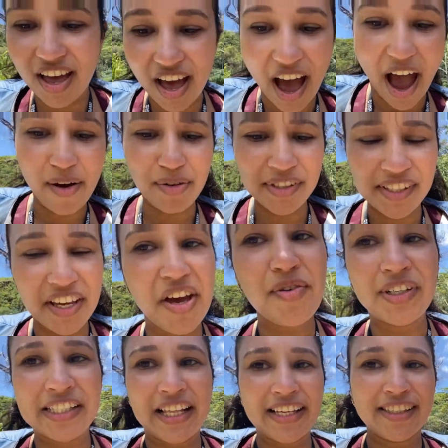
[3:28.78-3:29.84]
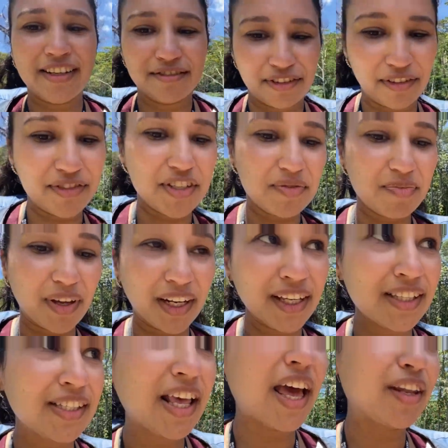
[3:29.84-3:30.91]
I would say it was less than 15
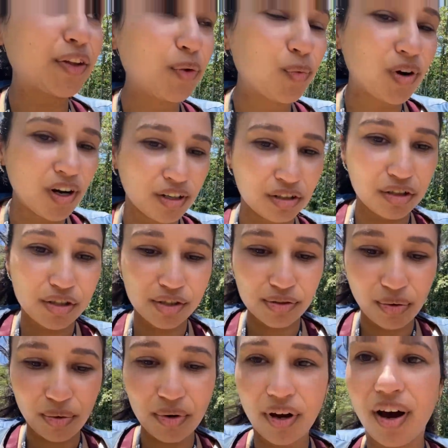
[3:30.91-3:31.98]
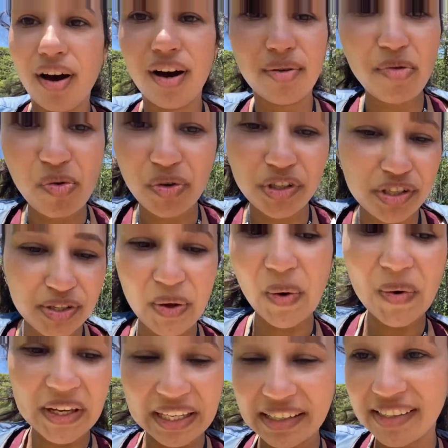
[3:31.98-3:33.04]
minutes and the water is so calm. It was so
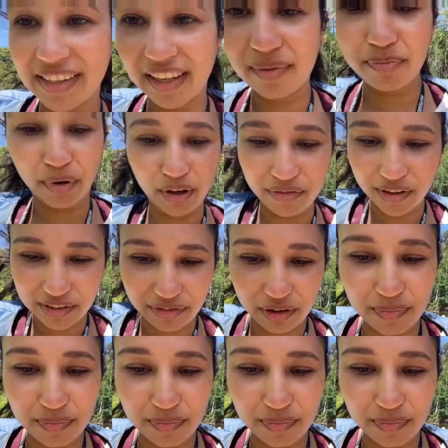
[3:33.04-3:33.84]
easy, perfect for